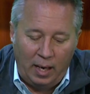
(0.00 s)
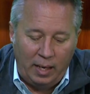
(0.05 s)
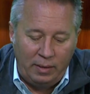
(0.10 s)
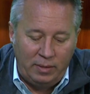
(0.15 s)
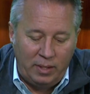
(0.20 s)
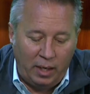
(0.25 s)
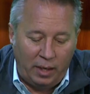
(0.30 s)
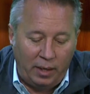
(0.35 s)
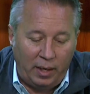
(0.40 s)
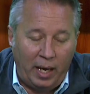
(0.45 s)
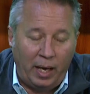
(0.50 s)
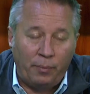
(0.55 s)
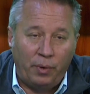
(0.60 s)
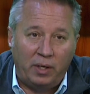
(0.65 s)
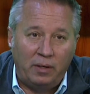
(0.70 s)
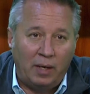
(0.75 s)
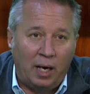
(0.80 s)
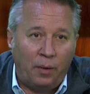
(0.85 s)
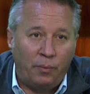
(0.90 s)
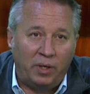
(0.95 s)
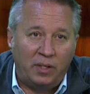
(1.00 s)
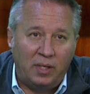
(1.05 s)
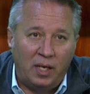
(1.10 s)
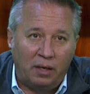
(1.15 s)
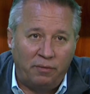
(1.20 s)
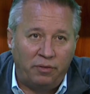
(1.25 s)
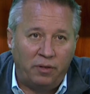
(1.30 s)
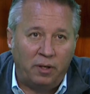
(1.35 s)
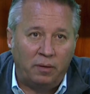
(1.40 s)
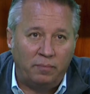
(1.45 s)
I tell you, I would
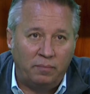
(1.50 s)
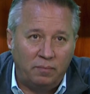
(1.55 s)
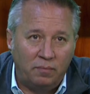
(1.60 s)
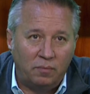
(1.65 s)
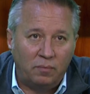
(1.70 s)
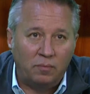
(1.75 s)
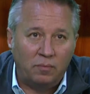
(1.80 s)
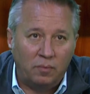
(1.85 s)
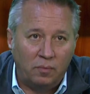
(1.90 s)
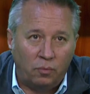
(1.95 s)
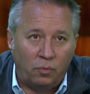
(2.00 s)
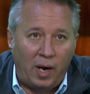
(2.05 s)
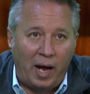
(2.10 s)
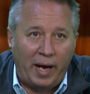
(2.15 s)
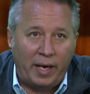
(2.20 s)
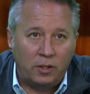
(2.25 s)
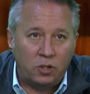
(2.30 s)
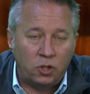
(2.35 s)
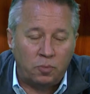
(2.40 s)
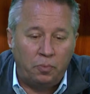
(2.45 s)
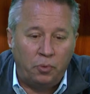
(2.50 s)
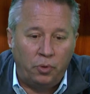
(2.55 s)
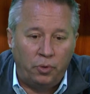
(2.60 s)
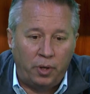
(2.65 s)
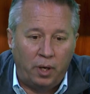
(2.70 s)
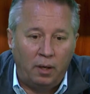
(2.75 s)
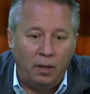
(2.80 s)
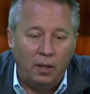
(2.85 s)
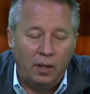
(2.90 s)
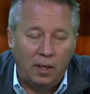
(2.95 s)
give them Ryan
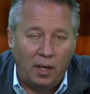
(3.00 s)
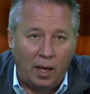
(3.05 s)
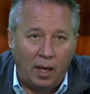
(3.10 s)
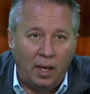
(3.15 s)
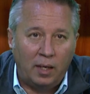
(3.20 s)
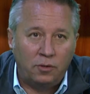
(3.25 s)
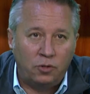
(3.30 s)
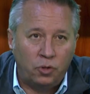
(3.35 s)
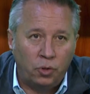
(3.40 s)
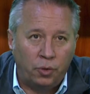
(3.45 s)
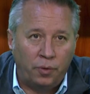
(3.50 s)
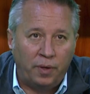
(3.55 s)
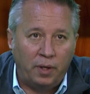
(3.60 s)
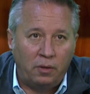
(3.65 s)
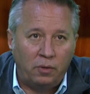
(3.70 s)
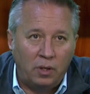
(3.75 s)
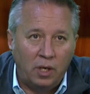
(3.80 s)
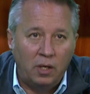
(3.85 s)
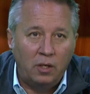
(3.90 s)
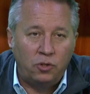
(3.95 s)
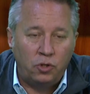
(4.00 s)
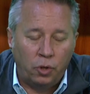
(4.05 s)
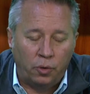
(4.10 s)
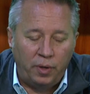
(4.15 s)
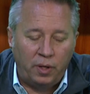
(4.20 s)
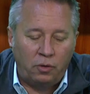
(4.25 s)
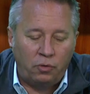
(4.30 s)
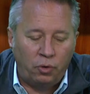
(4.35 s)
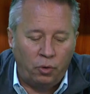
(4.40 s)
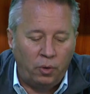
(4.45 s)
Spooner and Torrey
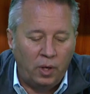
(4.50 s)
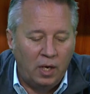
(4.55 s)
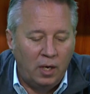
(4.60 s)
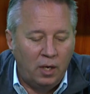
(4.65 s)
Krug.